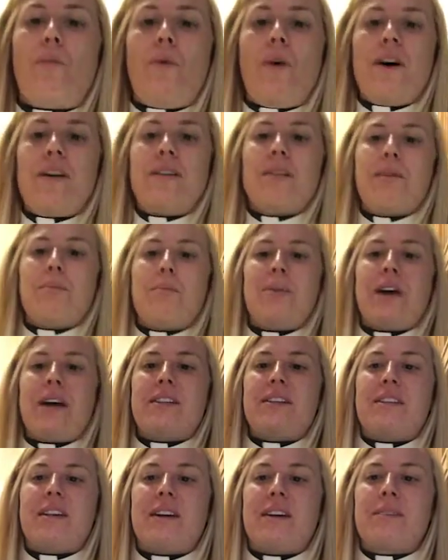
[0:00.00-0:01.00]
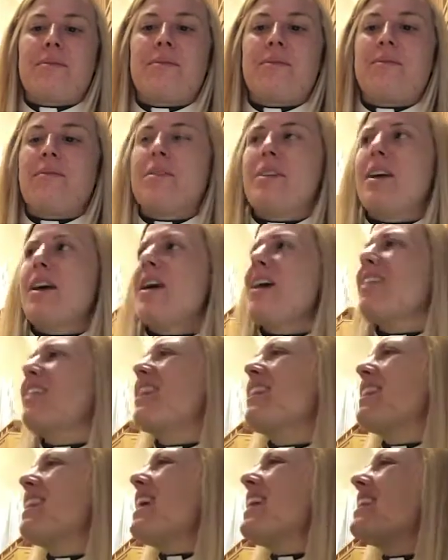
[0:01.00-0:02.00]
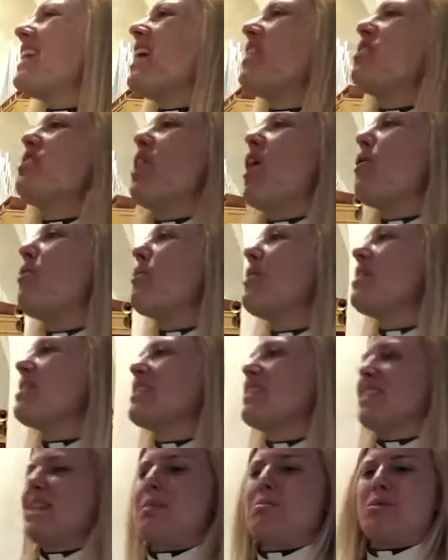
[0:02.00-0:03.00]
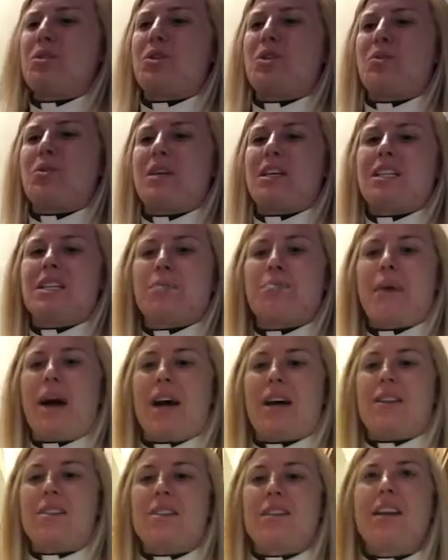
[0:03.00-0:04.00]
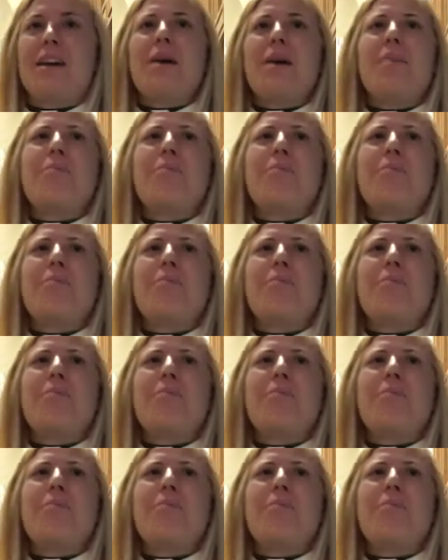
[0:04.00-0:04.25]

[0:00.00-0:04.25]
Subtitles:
one blessing. The thing that no one seems to expect,